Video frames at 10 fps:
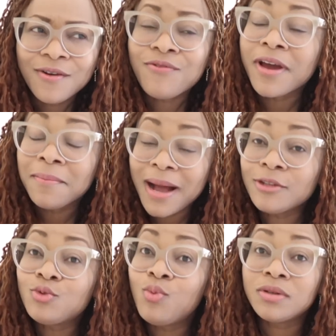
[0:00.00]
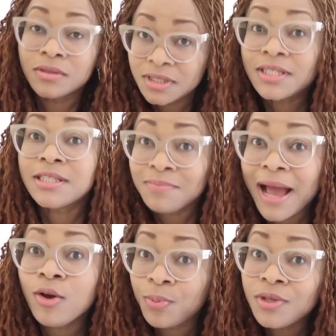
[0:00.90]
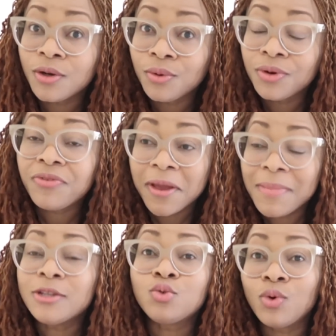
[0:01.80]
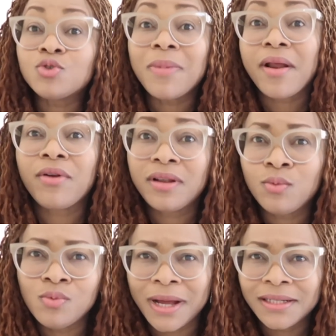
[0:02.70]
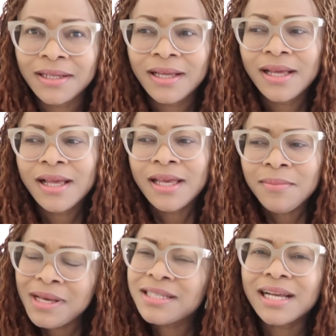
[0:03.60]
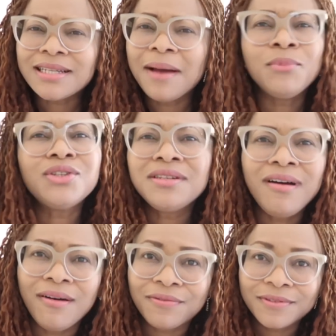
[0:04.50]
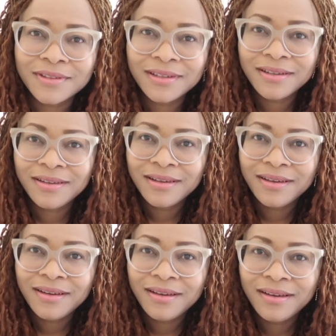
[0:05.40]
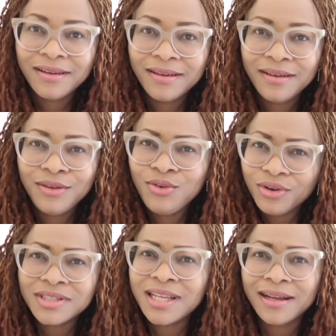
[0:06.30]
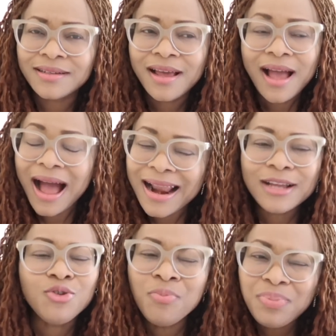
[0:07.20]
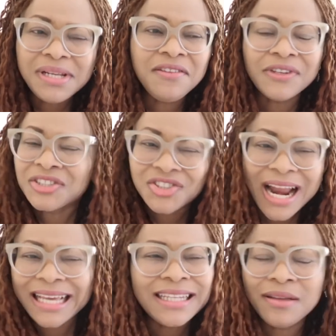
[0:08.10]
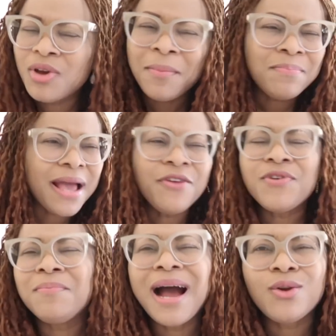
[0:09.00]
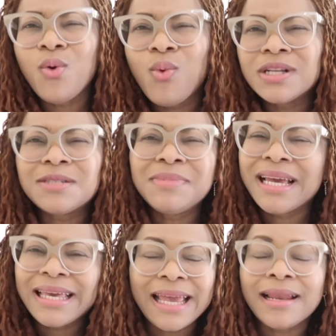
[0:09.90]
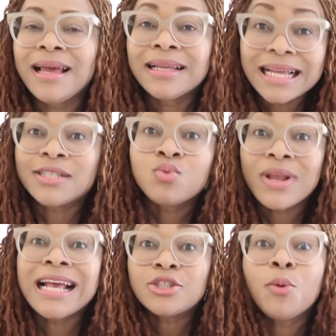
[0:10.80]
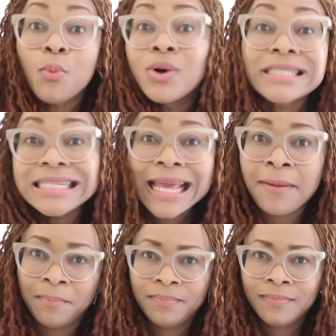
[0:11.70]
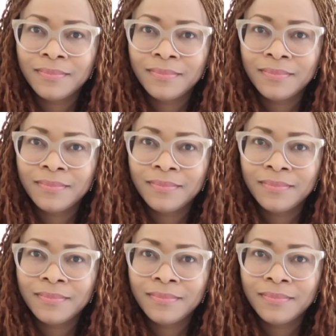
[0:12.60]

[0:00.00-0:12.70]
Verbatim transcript: for a man to want, this is my opinion, for a man to want to marry another woman, it means that I'm not enough. You understand? And I don't believe in dragging it. If a man don't want me again, that is when I stop wanting him.